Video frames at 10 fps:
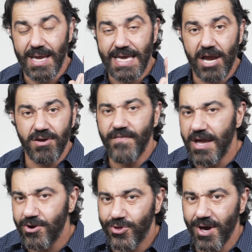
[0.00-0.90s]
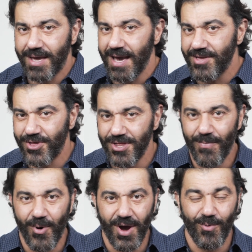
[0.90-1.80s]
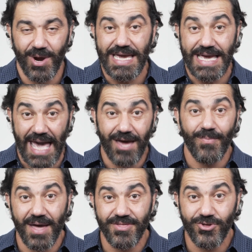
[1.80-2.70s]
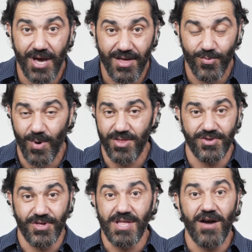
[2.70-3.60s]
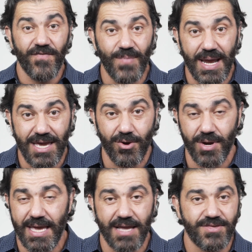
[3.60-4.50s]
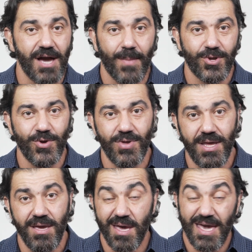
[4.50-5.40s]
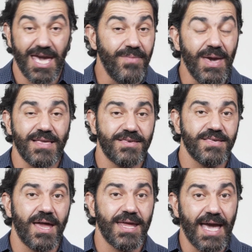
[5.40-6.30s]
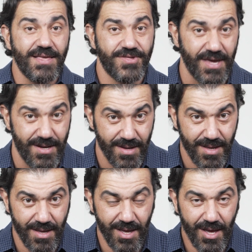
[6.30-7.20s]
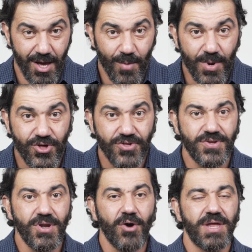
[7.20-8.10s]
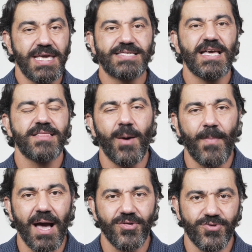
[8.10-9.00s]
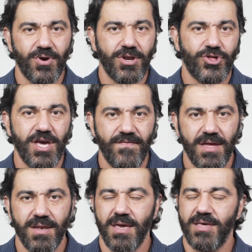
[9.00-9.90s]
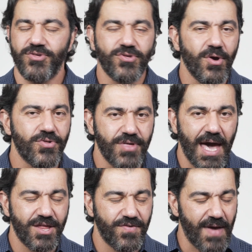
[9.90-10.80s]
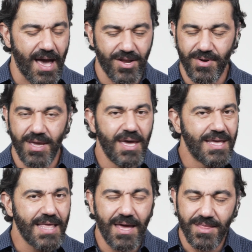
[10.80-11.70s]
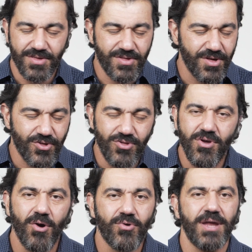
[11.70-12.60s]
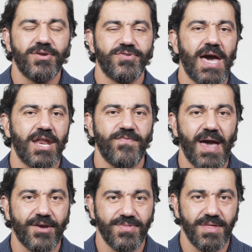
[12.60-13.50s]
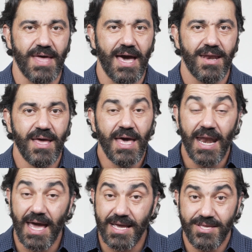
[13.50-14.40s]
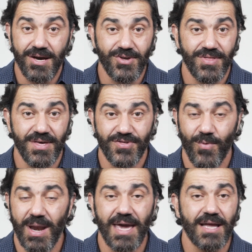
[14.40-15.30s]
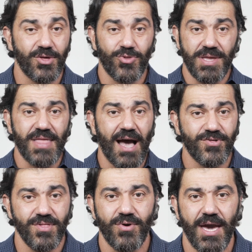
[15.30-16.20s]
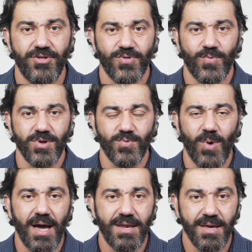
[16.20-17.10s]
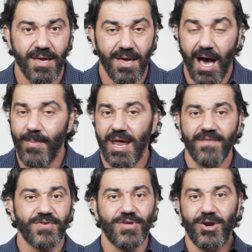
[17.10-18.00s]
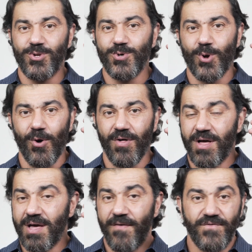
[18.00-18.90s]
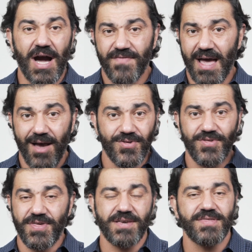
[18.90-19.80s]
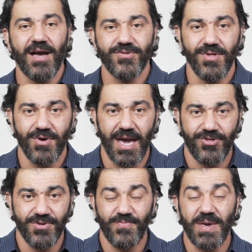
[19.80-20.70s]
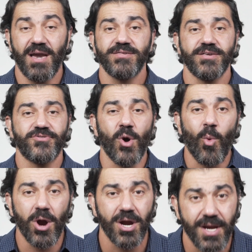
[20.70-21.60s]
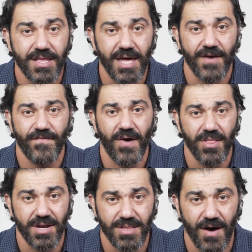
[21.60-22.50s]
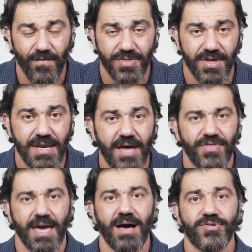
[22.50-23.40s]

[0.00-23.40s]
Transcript: when Gary Vaynerchuk gets to the point where he can buy the Jets, whether it's enough money or he gets the opportunity, he may decide against it. But just to know that he set that milestone and achieved it is so satisfactory. That, there's just no greater satisfaction than that. And I can tell you this, that when I get to three thousand locations worldwide, I'm gonna have to set a new goal. five thousand, six thousand locations, because it's the work that I've fallen in love with and nothing